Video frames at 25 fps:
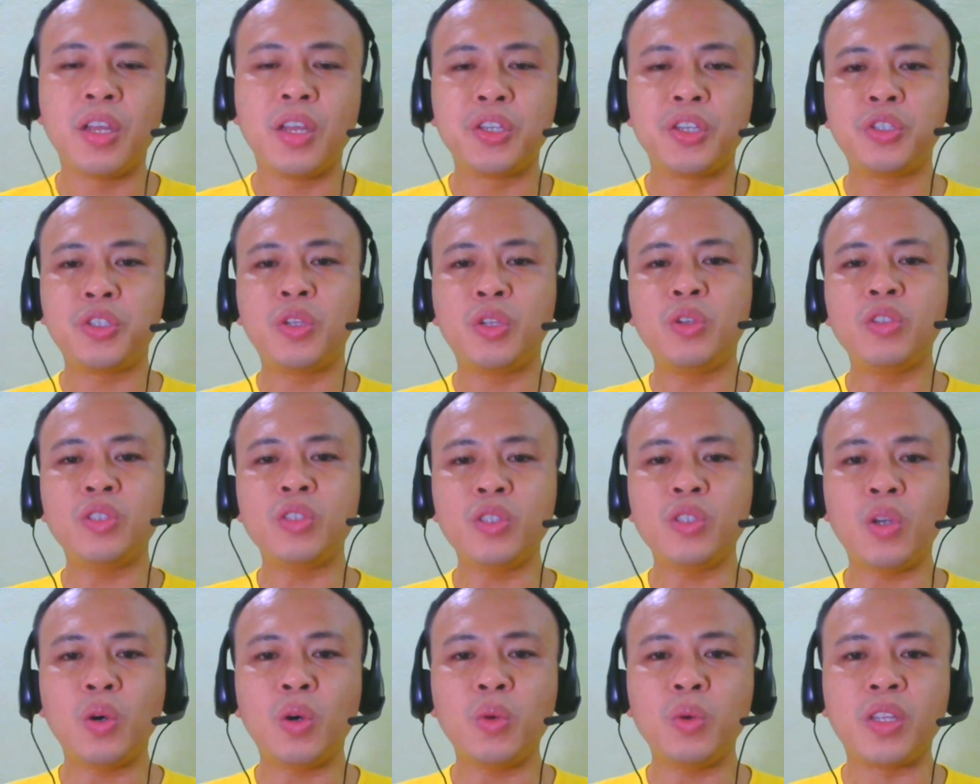You don't
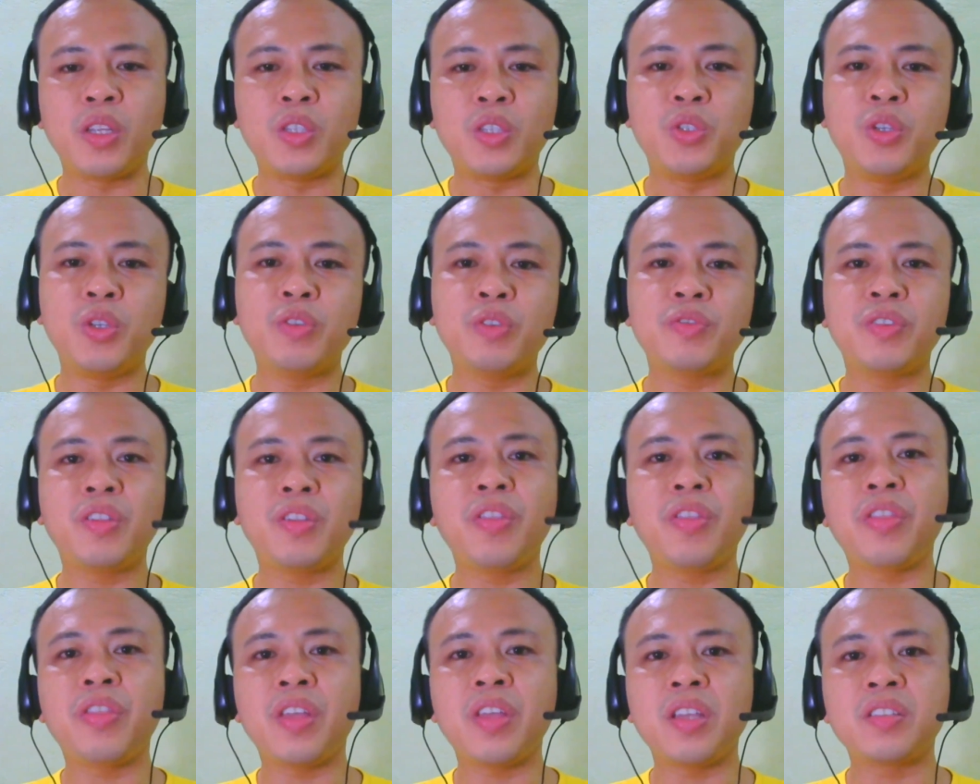know the
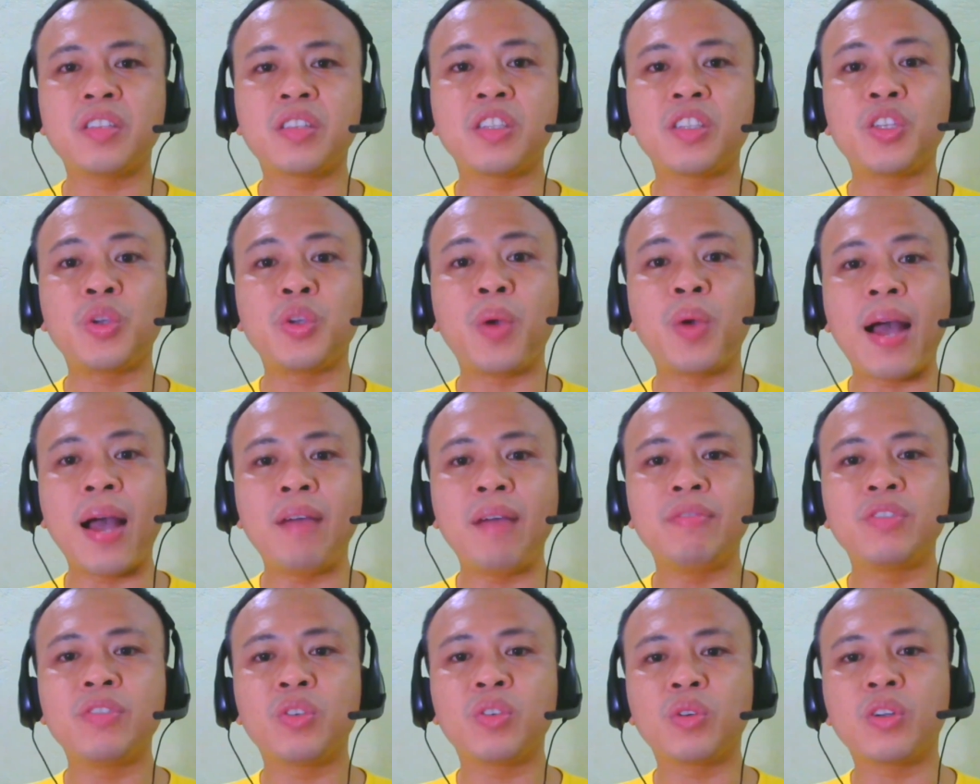different things that you
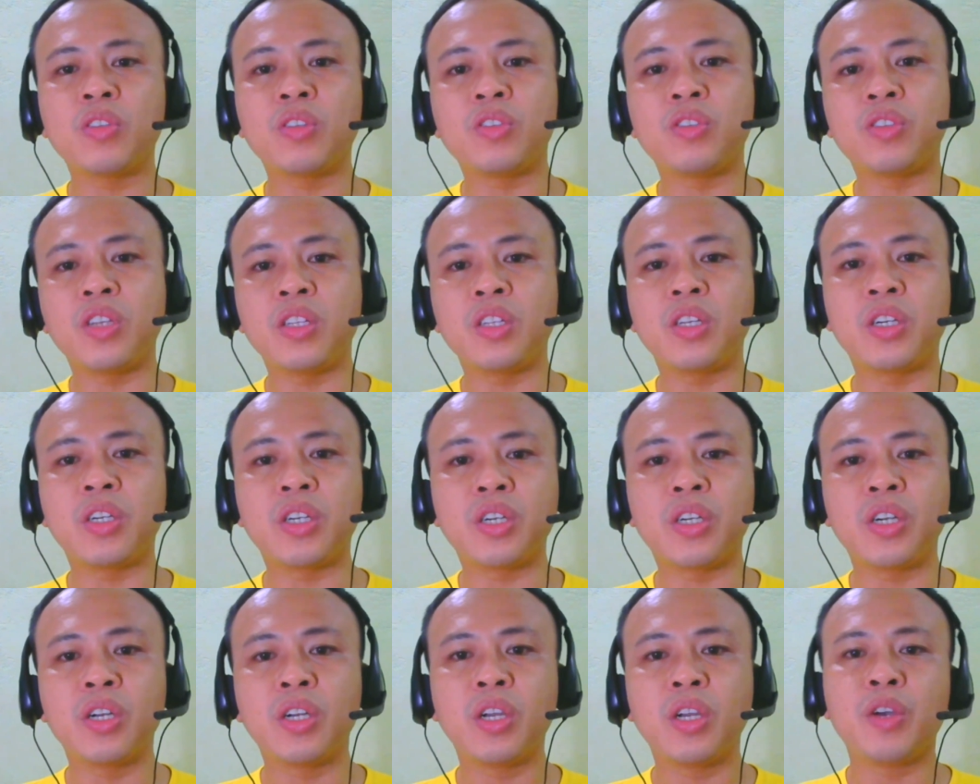have to
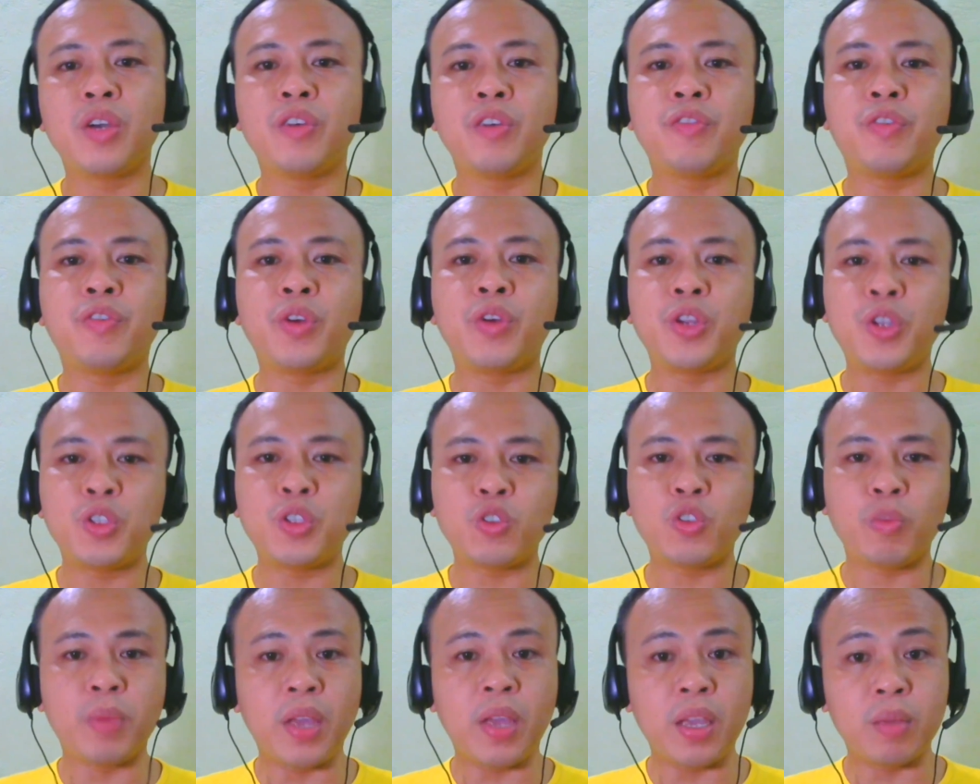consider for you
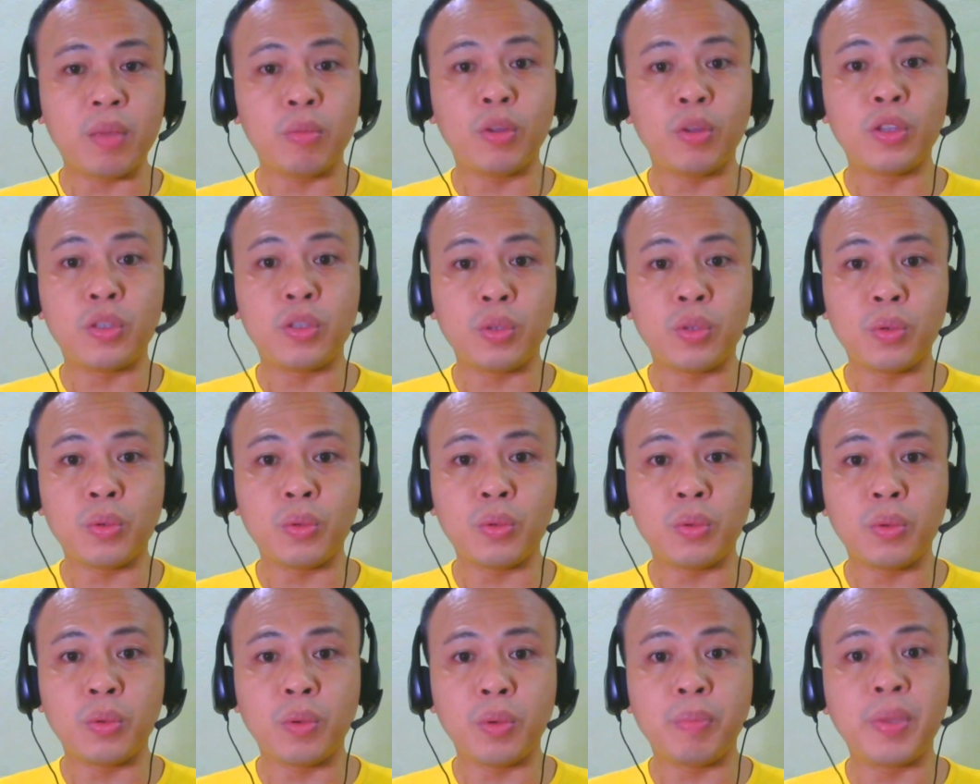to be able
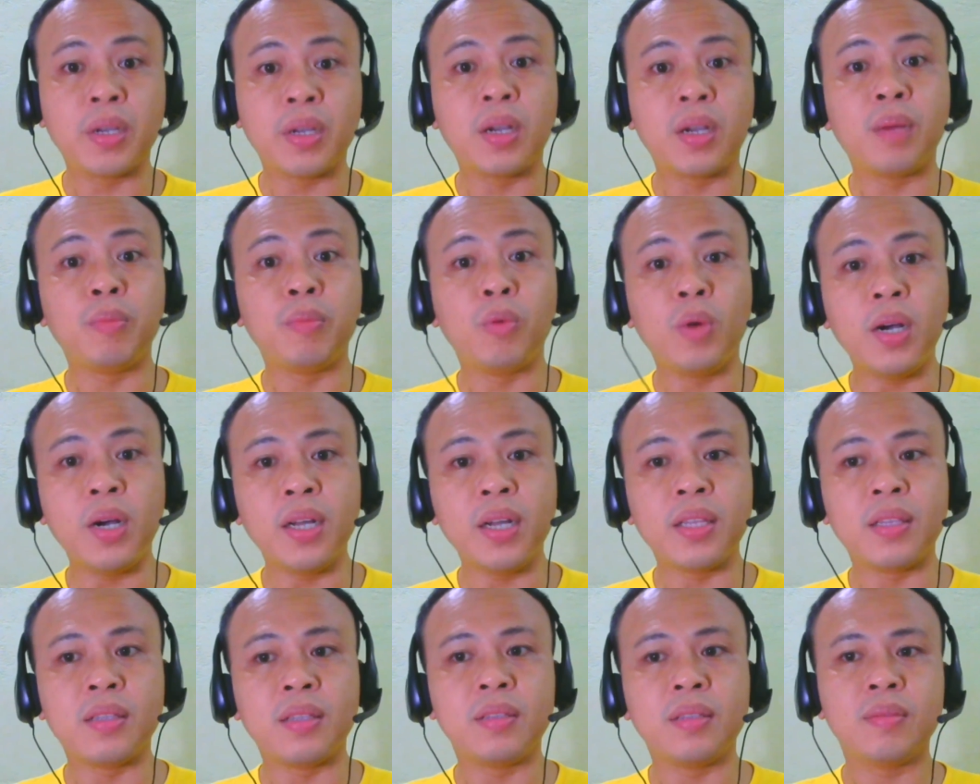to become
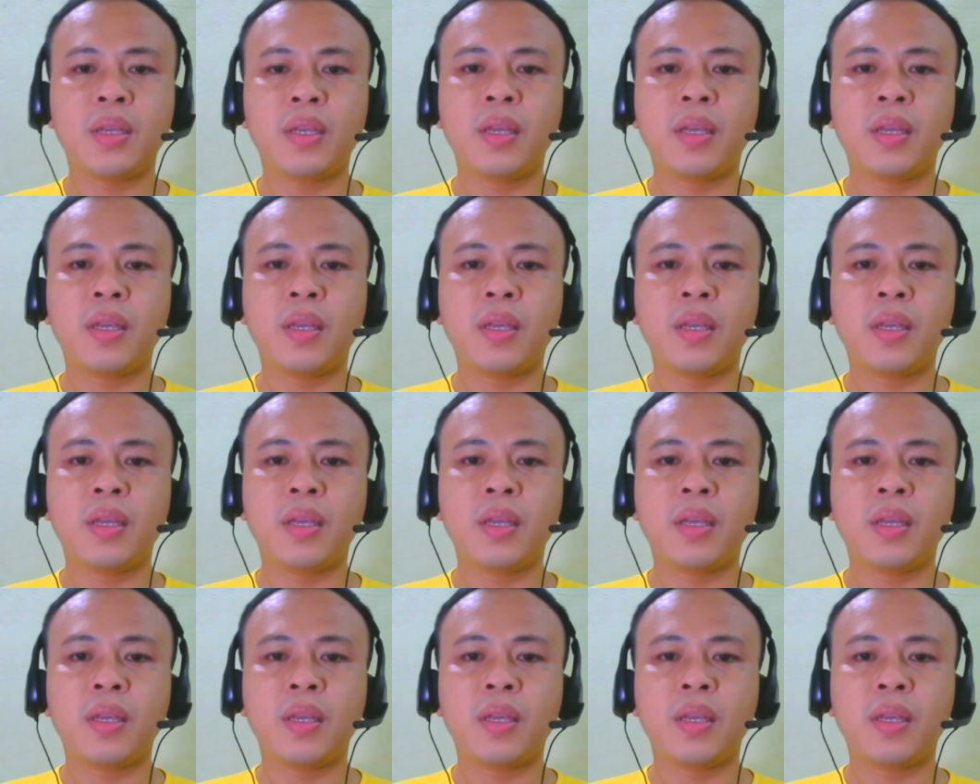one.